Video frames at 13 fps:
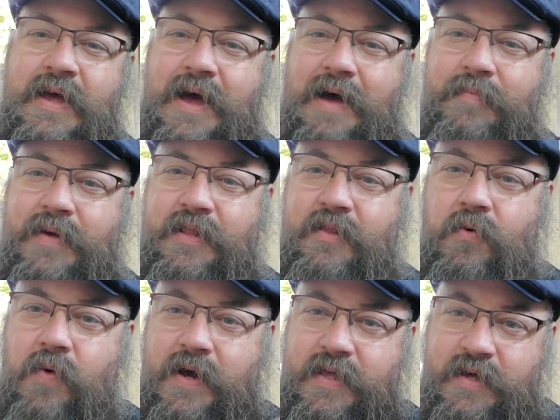I mean the
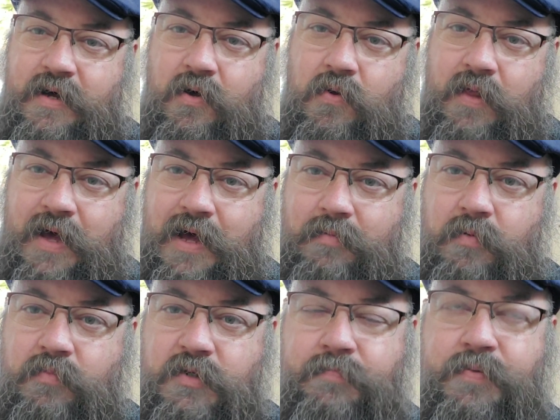way the whole album
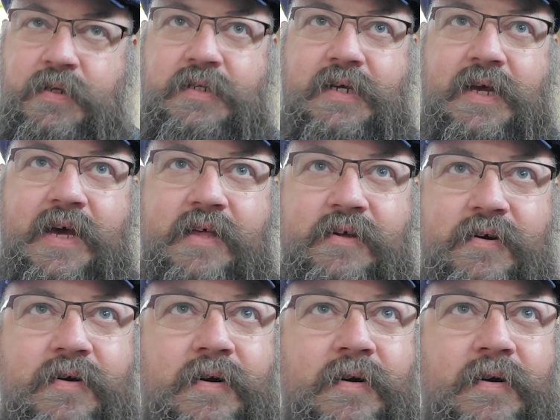was put together,